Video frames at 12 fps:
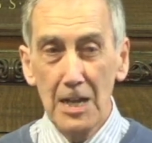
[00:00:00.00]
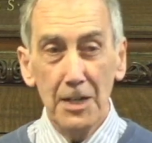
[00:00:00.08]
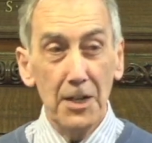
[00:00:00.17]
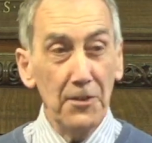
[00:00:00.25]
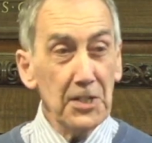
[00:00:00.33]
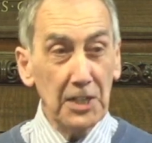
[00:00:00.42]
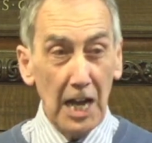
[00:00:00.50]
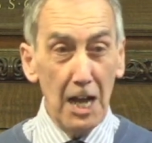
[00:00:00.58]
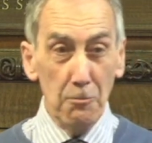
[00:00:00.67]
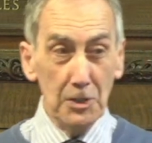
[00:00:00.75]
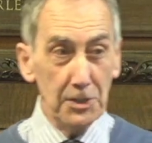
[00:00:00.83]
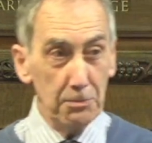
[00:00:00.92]
Now, this guy
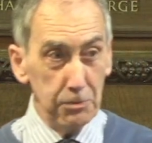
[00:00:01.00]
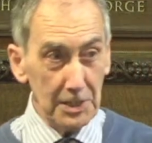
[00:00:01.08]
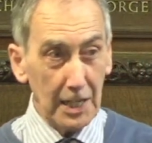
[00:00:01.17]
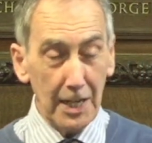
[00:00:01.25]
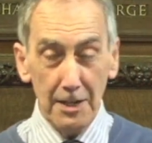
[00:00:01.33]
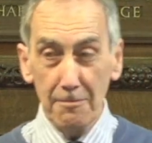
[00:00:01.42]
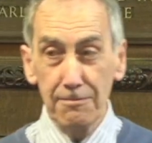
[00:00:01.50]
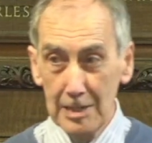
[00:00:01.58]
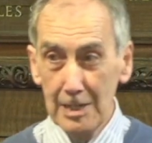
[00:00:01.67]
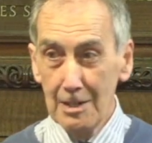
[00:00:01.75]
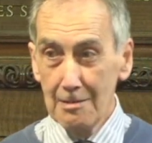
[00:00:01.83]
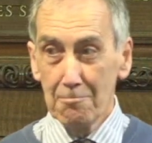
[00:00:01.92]
was, was a kind of
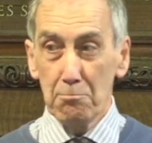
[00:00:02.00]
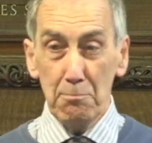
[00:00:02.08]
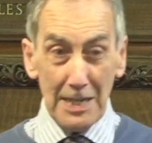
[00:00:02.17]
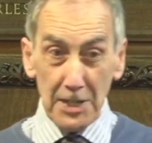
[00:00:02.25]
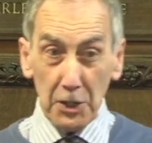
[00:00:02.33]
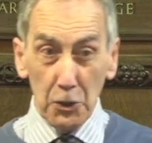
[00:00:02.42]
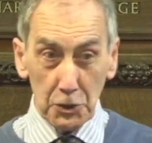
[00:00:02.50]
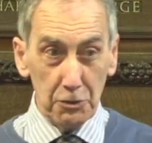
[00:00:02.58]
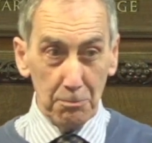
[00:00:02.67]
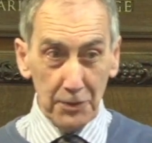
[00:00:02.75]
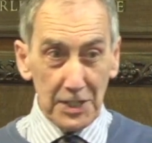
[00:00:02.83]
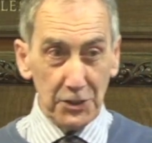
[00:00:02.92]
Pentecostal
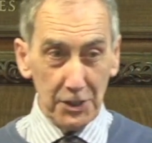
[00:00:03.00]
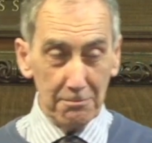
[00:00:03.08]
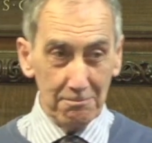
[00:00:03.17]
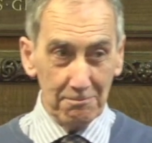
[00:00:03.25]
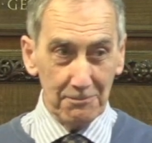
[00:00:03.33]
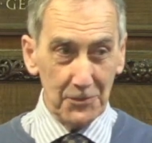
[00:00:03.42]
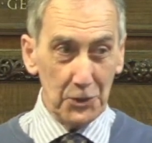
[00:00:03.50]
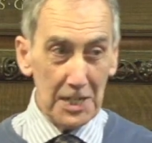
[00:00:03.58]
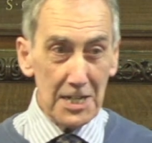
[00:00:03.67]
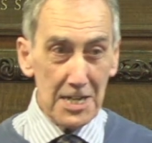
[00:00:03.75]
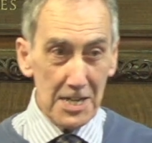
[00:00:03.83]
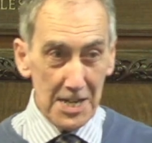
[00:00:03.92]
preacher so
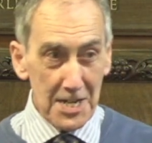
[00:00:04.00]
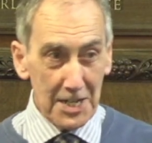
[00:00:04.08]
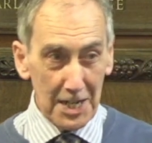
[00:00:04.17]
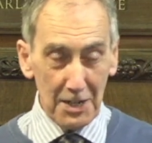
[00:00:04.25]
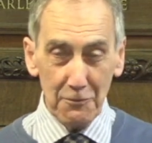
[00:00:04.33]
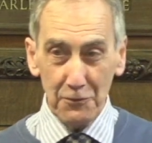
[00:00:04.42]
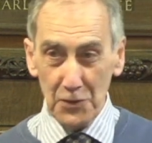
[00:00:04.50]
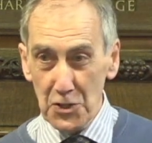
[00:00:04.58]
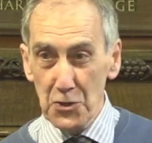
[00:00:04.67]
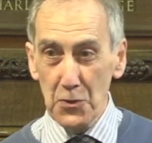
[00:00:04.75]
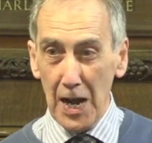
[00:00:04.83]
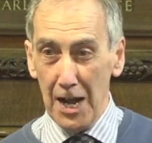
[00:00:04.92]
he, he kind of
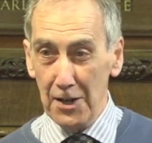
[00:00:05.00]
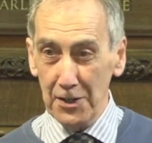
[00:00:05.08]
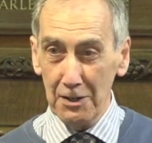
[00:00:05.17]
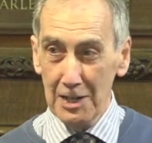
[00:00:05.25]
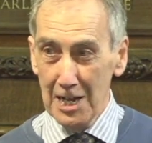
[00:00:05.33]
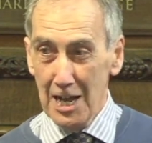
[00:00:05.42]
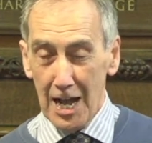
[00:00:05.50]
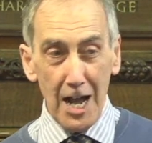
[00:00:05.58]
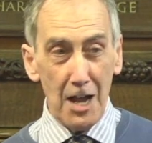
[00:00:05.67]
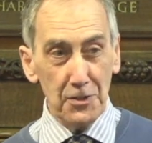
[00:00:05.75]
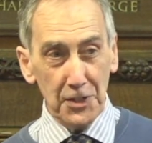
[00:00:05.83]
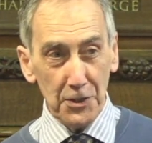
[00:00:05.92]
knew how to,
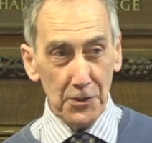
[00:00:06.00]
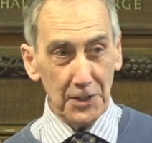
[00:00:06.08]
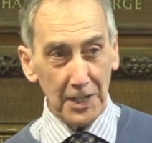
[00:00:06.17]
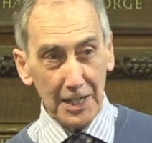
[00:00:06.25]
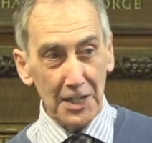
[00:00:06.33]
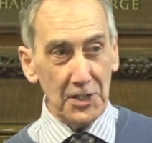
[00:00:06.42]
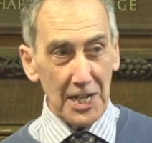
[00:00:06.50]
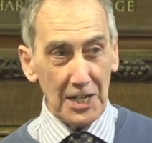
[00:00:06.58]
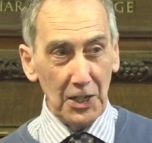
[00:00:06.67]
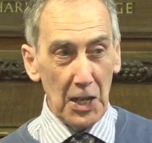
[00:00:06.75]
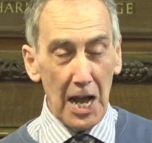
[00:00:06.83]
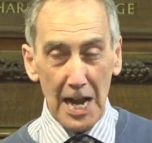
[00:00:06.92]
how to, to kind of take
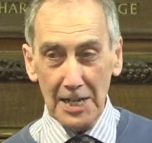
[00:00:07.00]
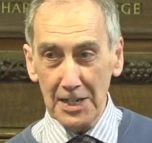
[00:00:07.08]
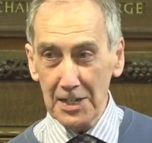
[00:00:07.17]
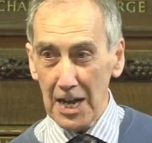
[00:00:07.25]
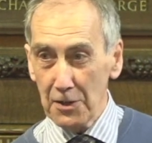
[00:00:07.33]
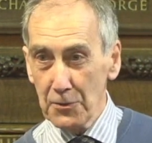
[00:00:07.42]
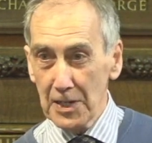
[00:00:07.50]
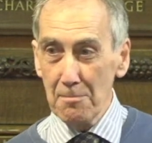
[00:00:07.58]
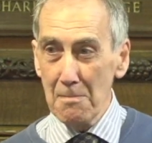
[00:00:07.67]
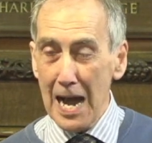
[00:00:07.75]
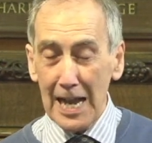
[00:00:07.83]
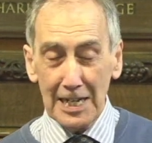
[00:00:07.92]
a line and, and really
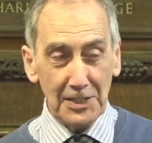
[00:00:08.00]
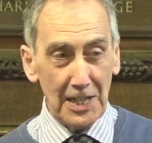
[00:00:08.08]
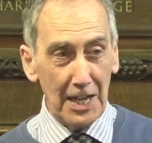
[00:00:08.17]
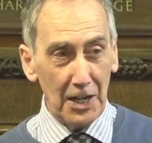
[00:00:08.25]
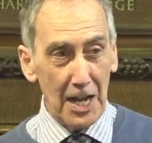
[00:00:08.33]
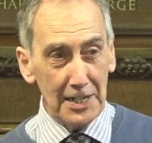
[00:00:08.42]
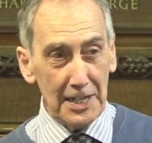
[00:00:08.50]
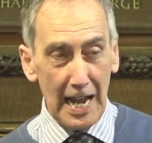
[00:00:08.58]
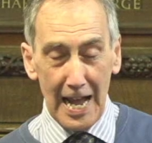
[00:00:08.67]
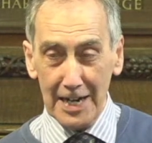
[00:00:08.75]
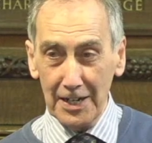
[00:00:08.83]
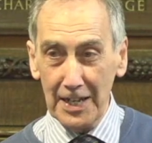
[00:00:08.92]
manage that line and
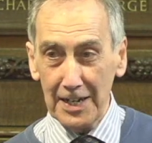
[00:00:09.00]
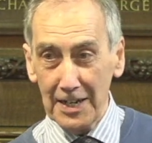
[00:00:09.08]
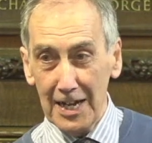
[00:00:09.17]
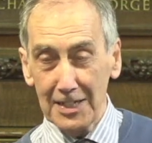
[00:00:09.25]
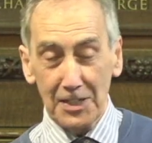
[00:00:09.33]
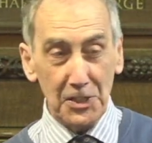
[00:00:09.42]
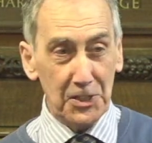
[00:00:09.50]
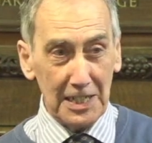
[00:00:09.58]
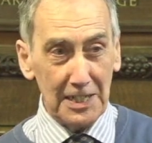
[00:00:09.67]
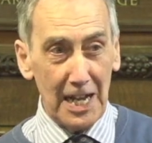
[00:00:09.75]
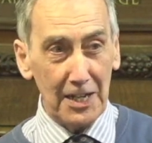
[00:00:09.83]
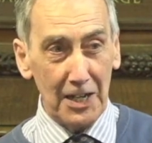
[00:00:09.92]
handle that line and
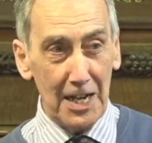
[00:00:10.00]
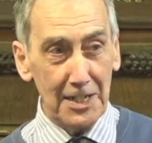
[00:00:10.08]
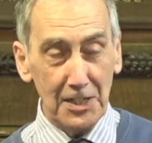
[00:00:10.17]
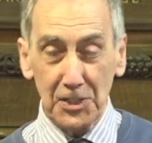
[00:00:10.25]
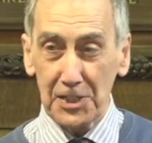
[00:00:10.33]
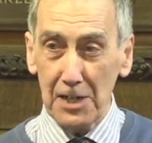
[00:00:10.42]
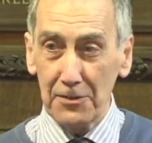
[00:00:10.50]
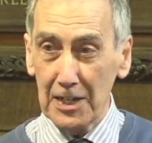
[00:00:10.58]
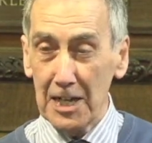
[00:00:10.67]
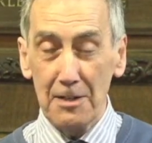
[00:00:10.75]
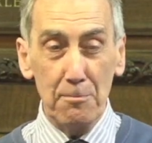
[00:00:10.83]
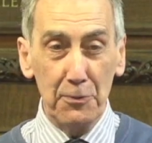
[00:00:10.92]
sing that line and sound that
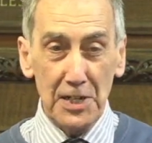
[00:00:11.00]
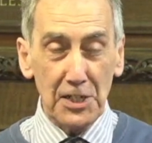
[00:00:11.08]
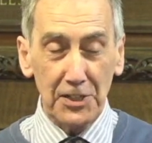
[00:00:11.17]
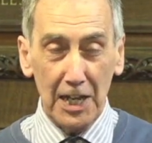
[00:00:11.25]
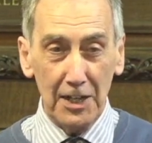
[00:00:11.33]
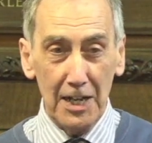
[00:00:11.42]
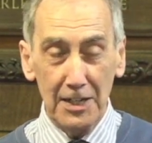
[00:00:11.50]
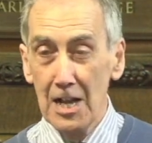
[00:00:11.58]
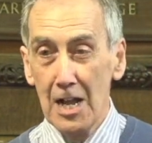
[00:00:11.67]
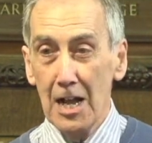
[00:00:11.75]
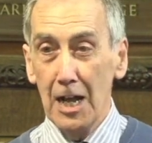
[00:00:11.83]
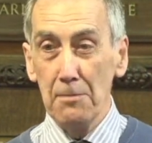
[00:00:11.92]
line and preach that line.
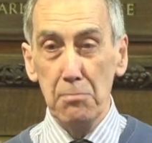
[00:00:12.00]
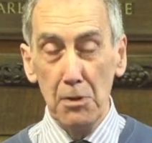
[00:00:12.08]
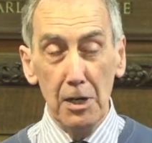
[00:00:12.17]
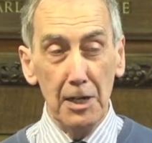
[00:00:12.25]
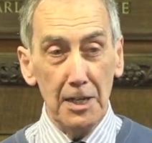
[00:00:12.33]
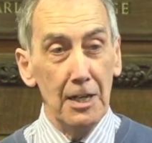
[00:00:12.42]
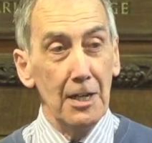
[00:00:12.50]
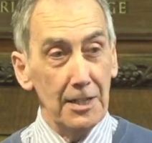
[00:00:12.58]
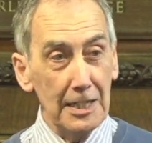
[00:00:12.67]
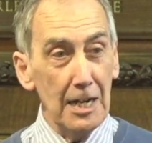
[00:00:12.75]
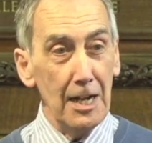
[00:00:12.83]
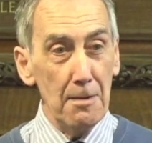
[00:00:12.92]
And boy, the
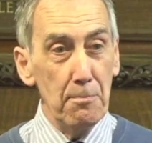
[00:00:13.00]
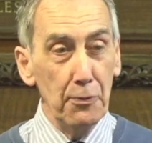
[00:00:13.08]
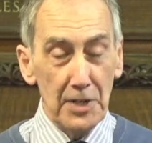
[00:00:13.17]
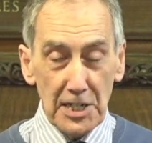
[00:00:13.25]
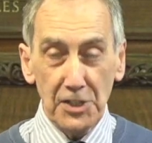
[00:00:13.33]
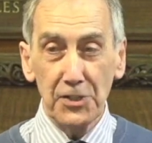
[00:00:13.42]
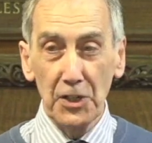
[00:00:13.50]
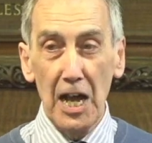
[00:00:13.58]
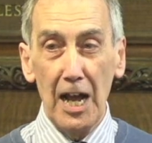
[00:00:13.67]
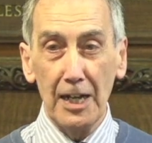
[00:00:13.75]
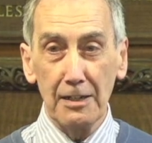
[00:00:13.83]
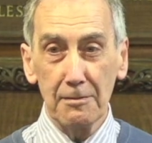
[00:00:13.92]
guy preached the line.